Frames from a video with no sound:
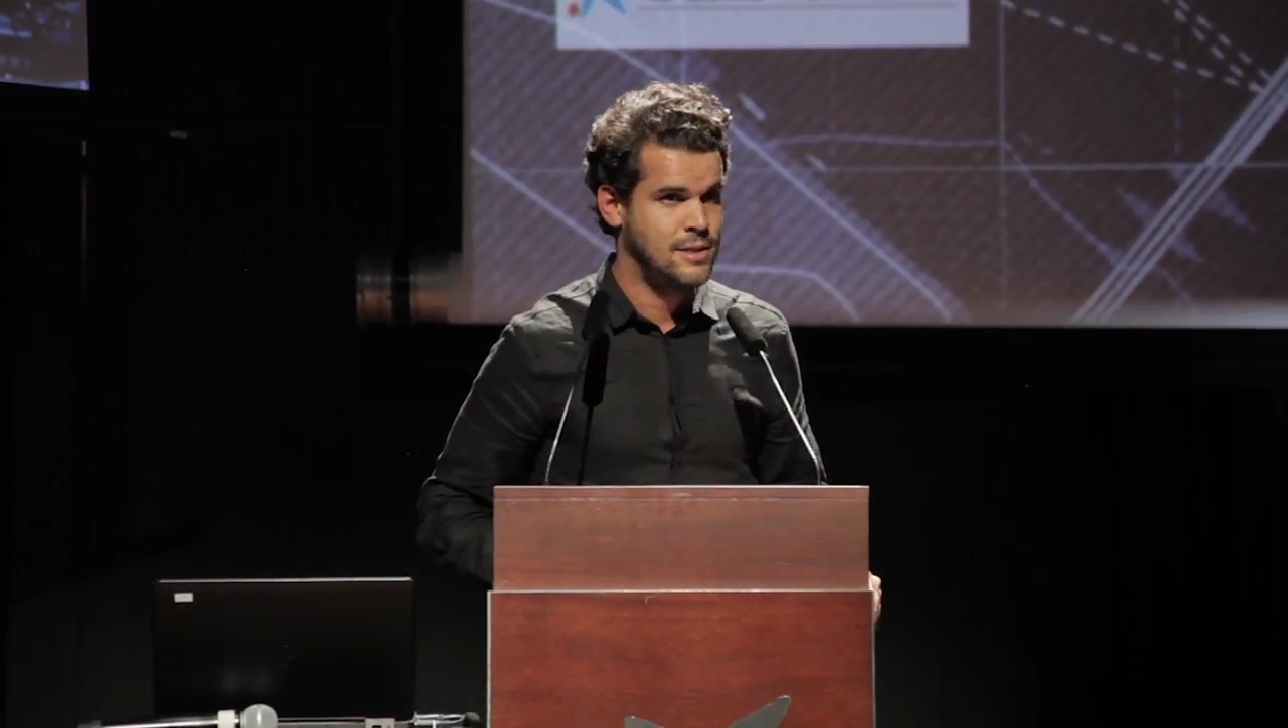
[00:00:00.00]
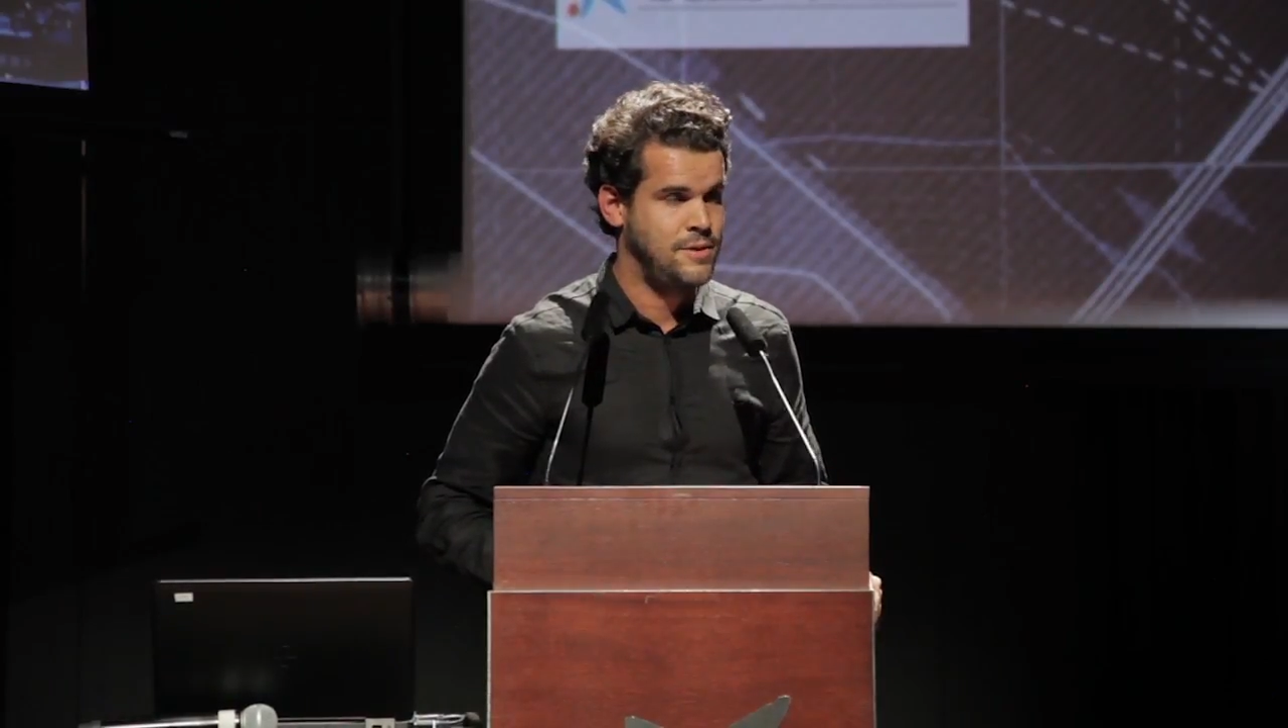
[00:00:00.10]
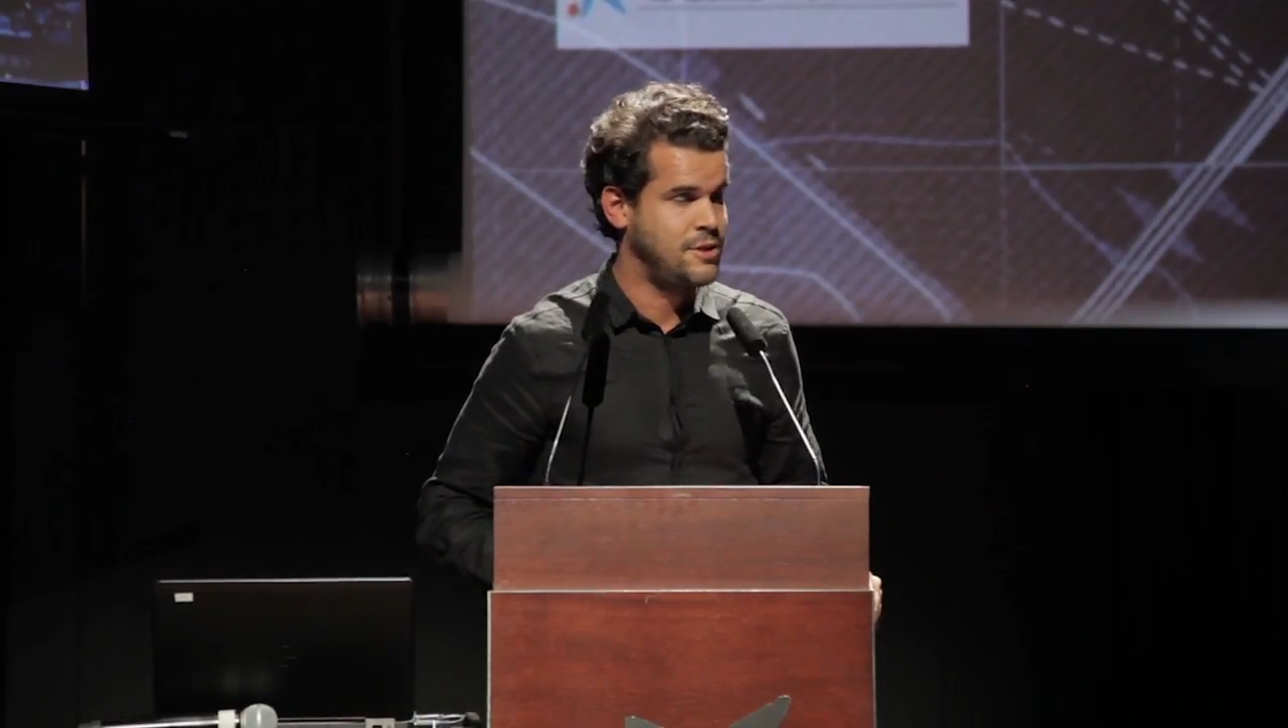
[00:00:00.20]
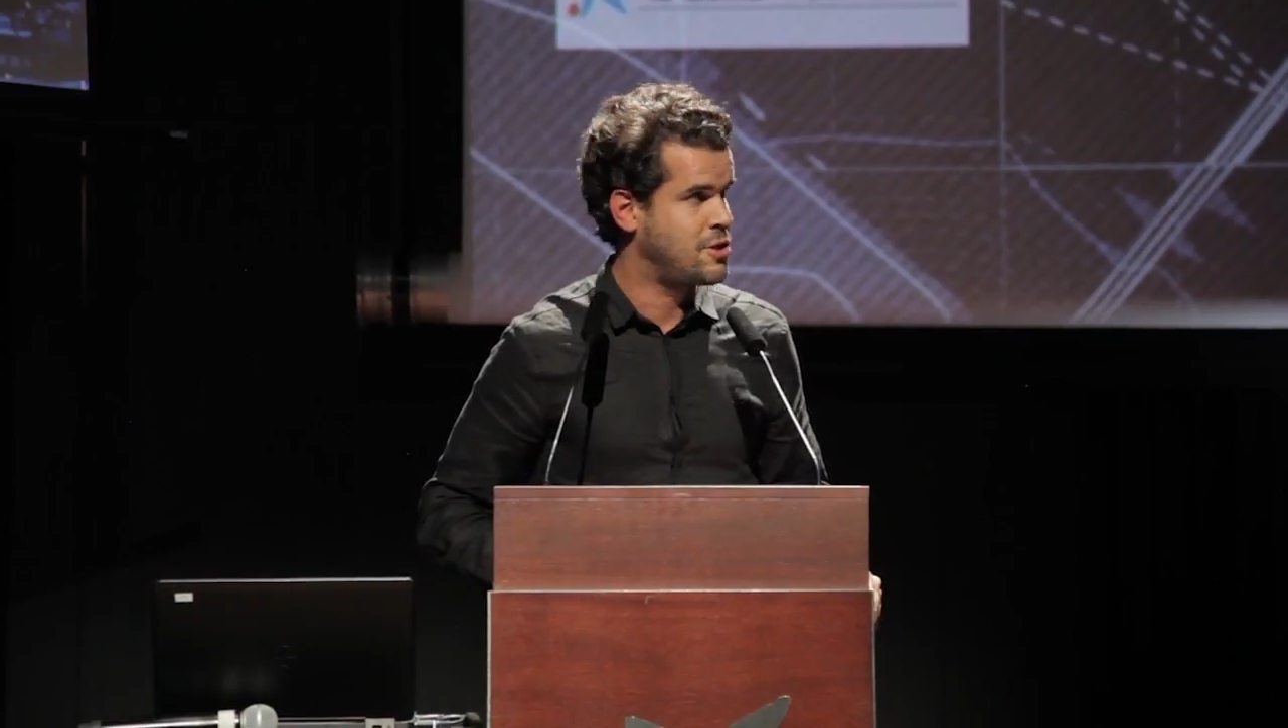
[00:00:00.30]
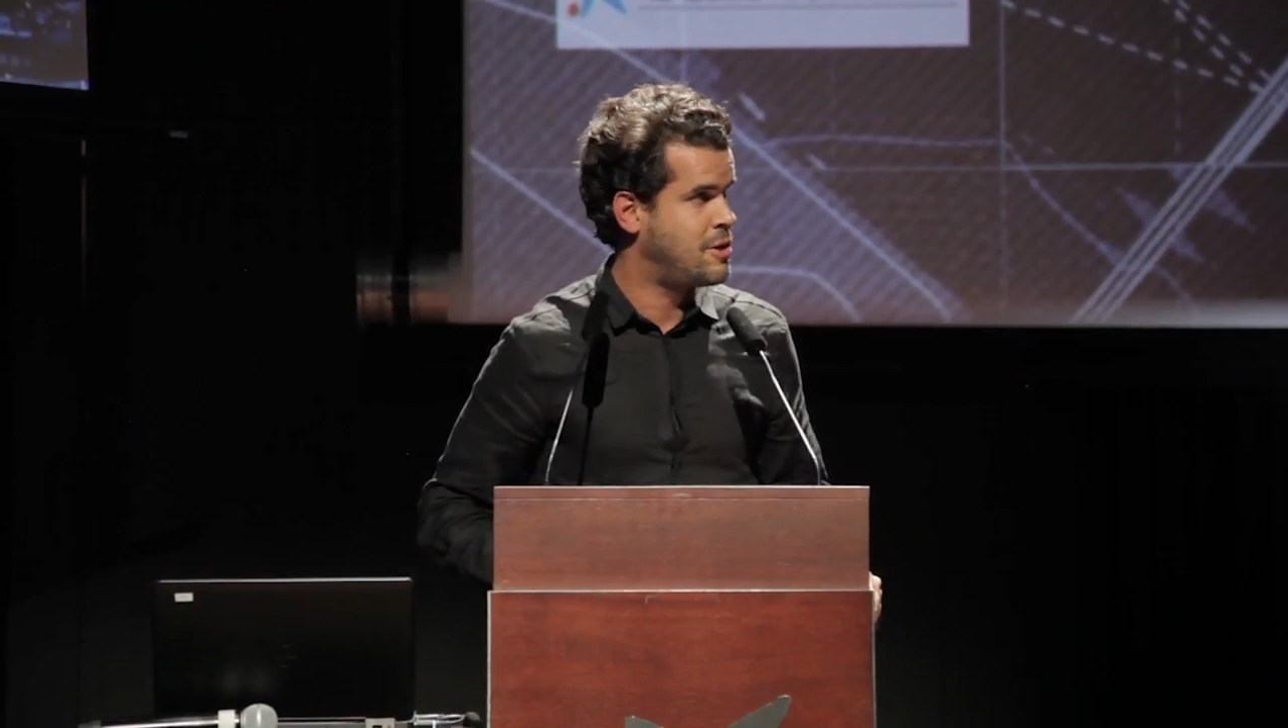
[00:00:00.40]

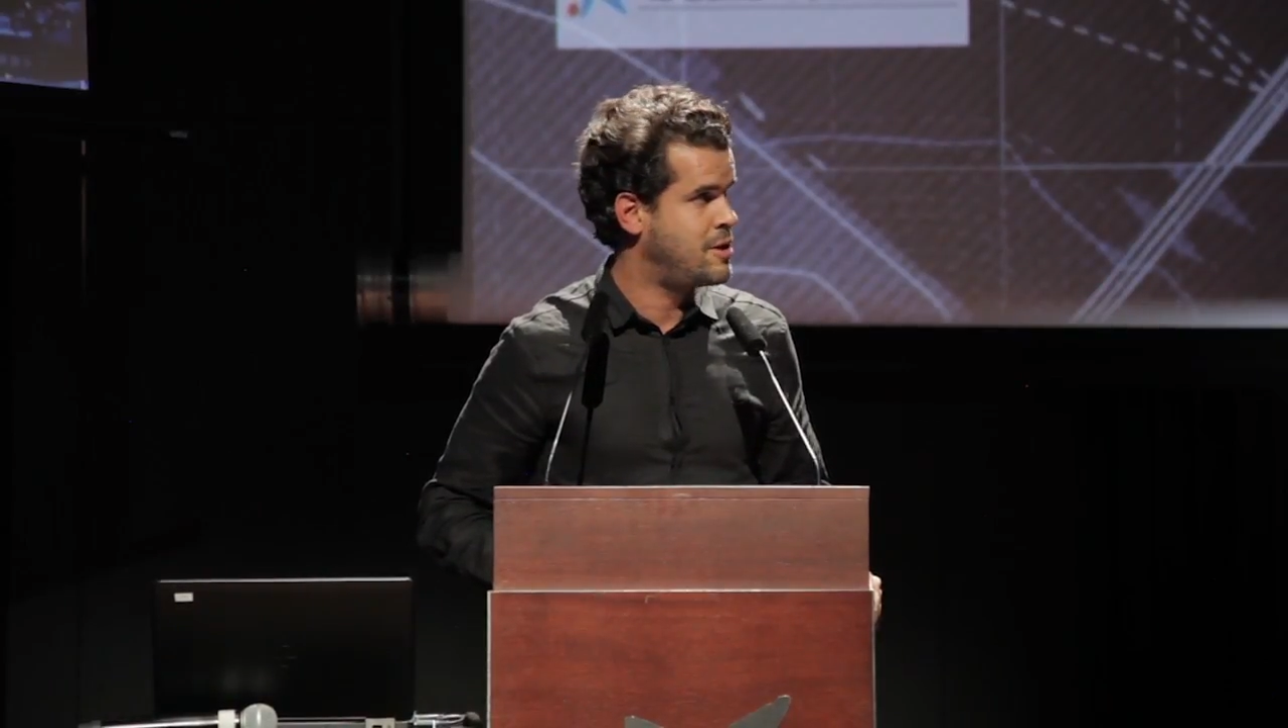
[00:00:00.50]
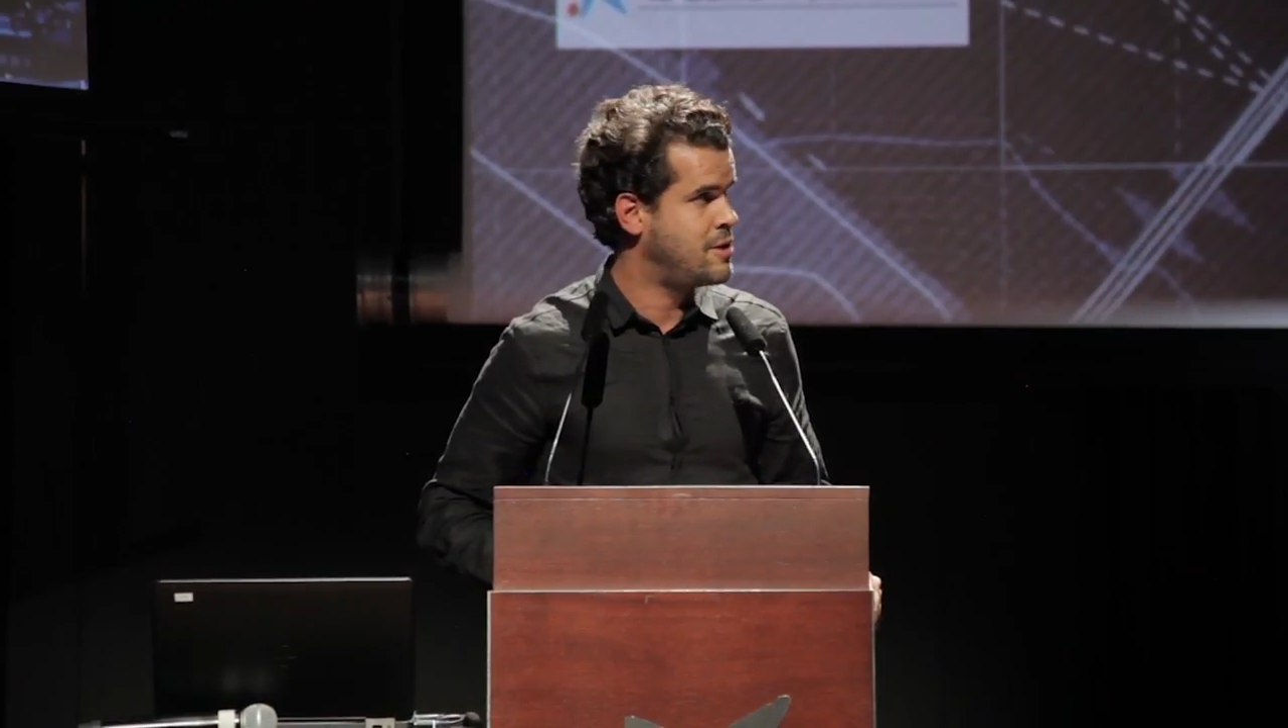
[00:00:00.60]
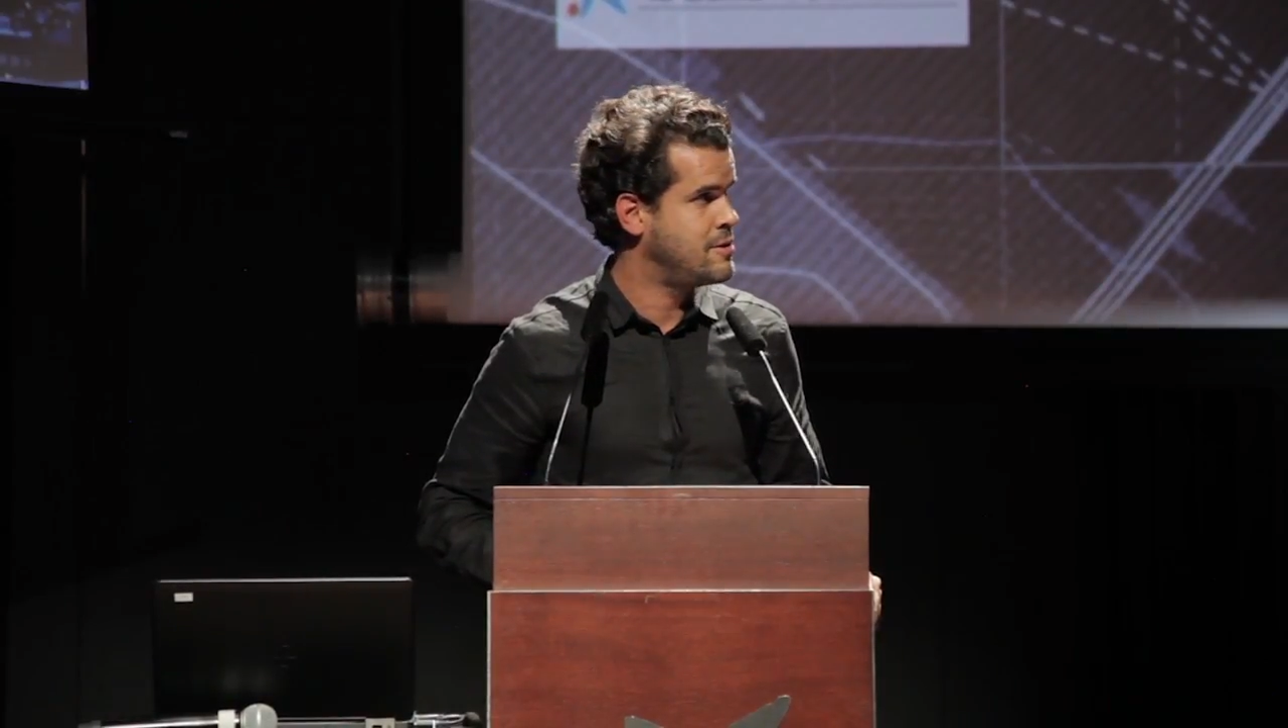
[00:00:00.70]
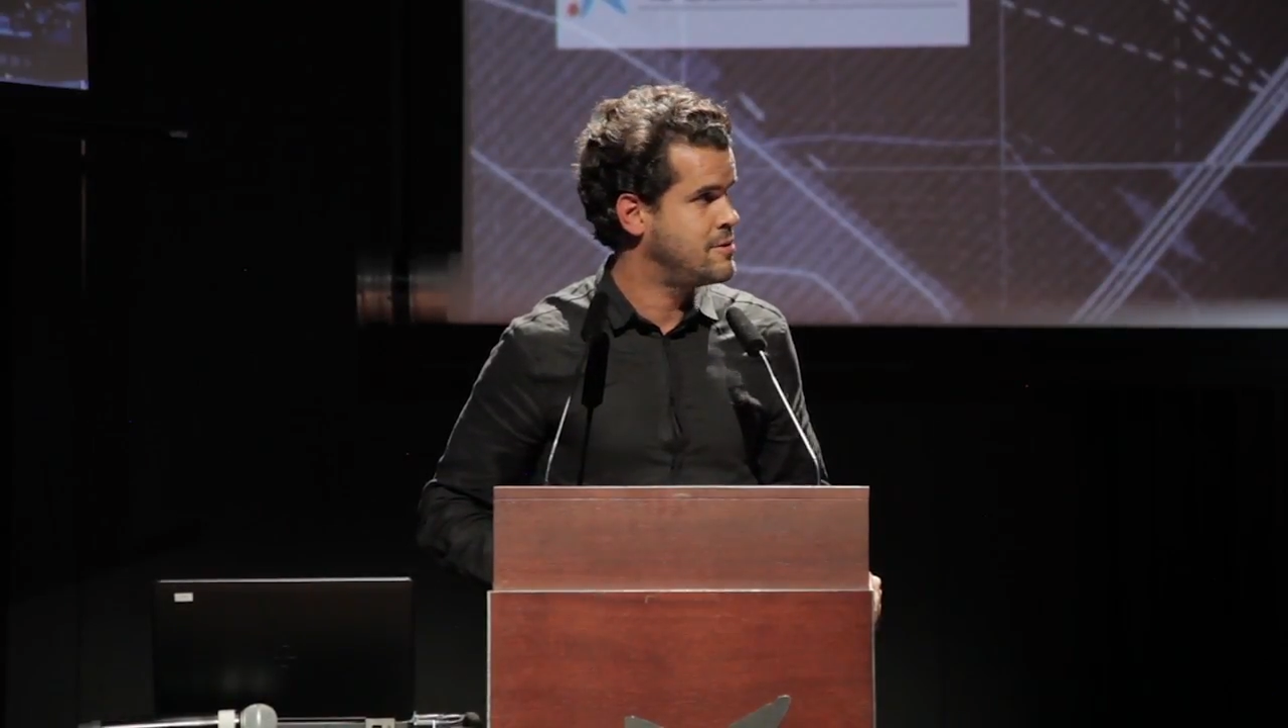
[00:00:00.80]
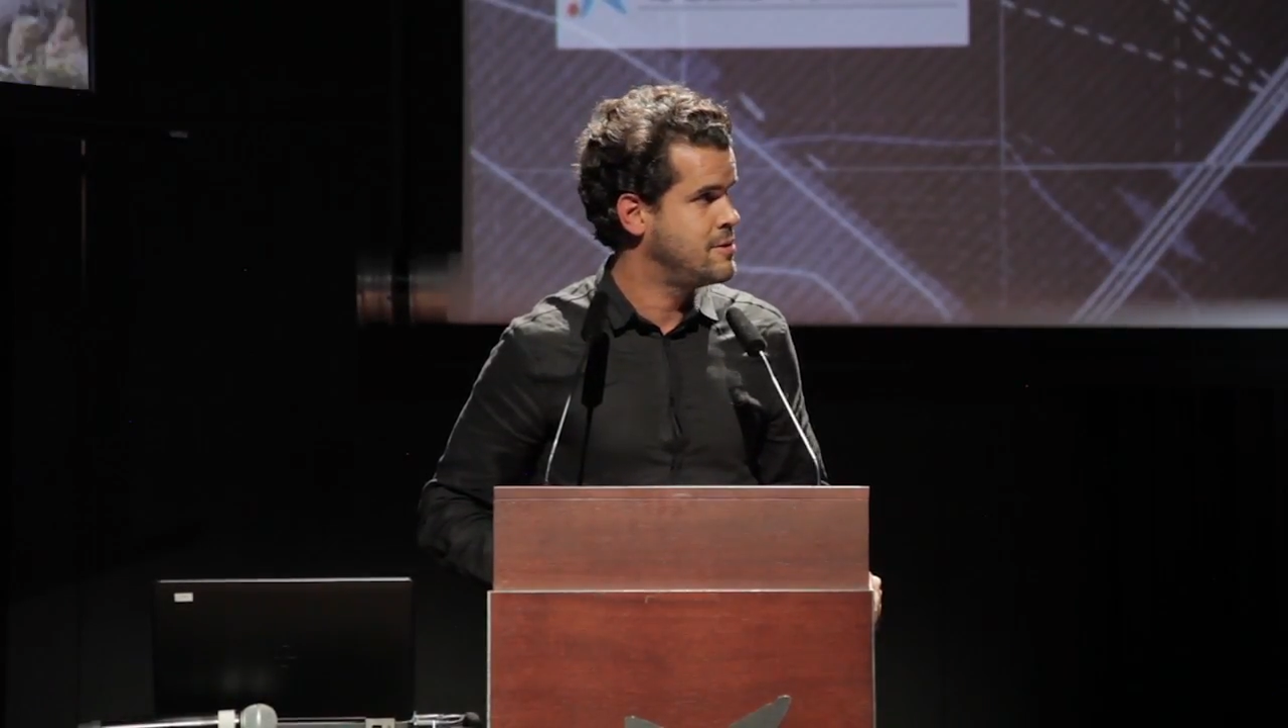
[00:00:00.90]
this
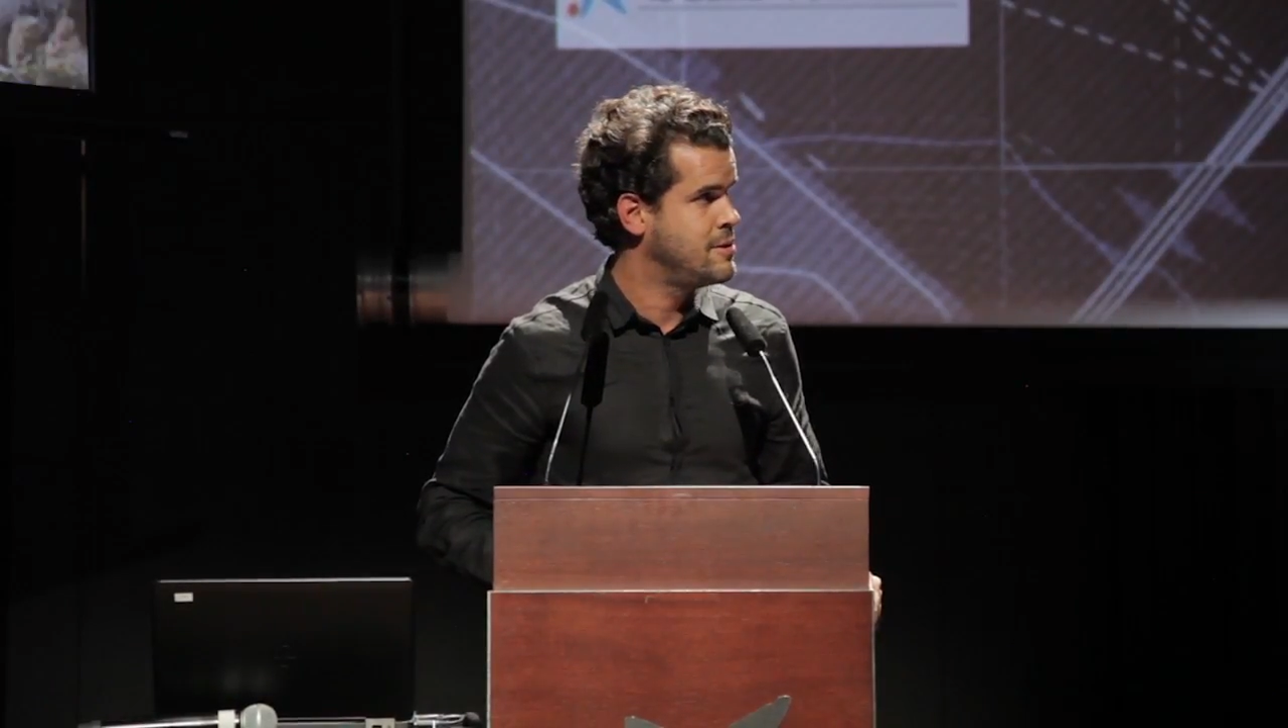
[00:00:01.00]
summer,